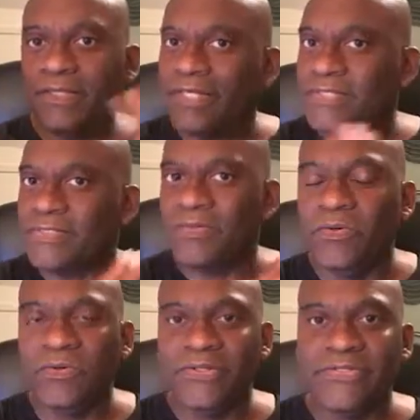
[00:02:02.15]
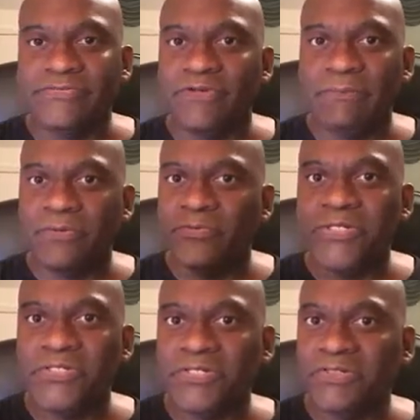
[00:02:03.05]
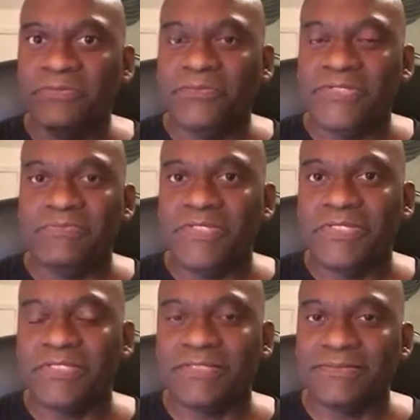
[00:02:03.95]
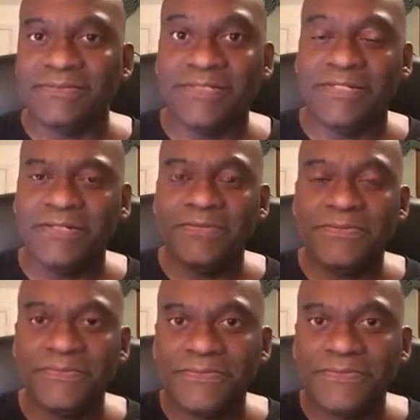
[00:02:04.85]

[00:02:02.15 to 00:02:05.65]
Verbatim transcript: thinks Oakland is very Parisian and always misses it, you know?